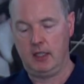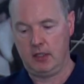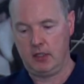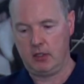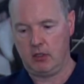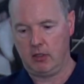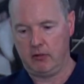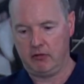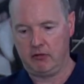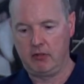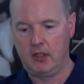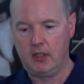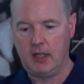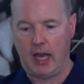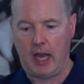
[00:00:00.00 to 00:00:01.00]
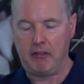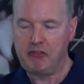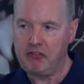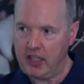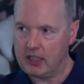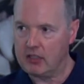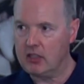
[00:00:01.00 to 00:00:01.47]
sort of
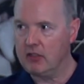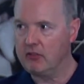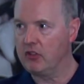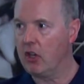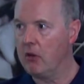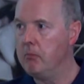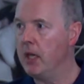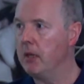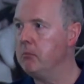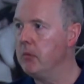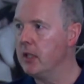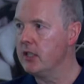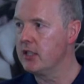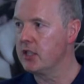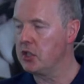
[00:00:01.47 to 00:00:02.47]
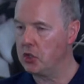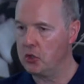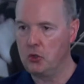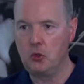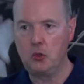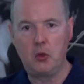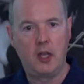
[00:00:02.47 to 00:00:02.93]
affective commitments
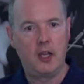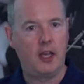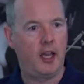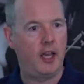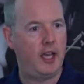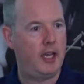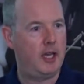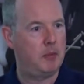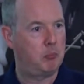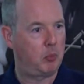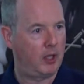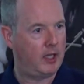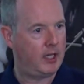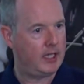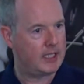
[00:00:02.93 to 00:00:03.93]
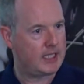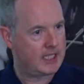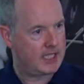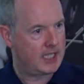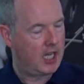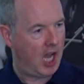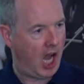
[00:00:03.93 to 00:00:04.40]
to a place,